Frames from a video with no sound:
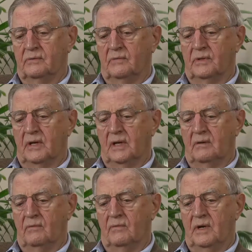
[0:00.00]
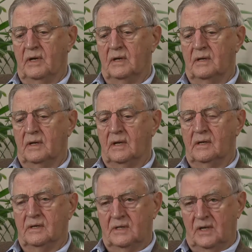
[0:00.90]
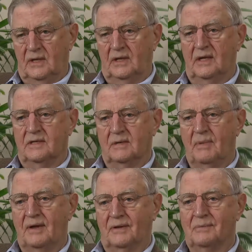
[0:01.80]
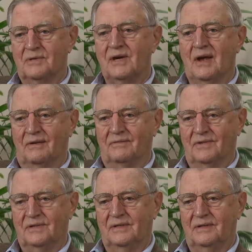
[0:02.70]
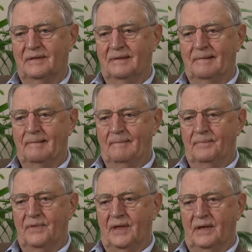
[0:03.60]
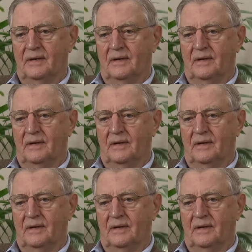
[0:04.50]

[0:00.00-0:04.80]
when they read it, can see things about themselves that